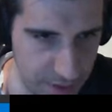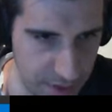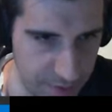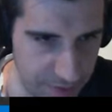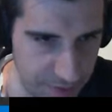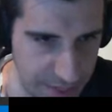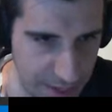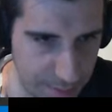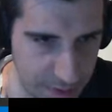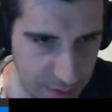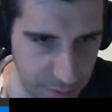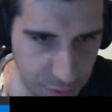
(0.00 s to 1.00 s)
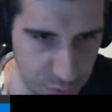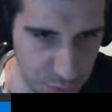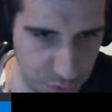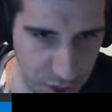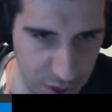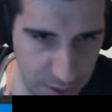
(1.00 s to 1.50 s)
If it's empty, we use
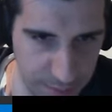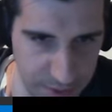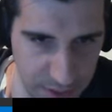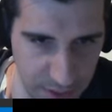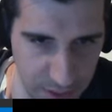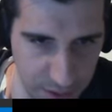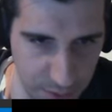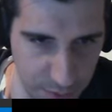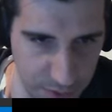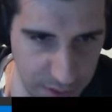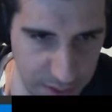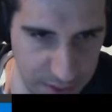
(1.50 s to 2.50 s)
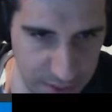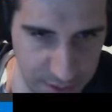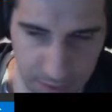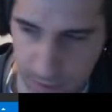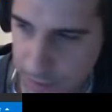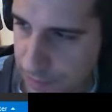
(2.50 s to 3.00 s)
ROMs.
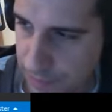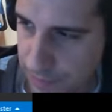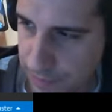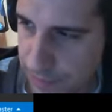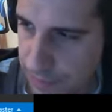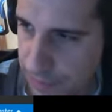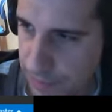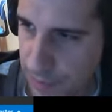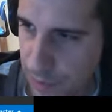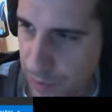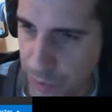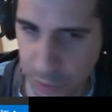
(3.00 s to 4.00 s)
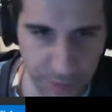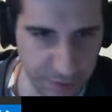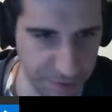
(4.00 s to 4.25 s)
Otherwise, we remove the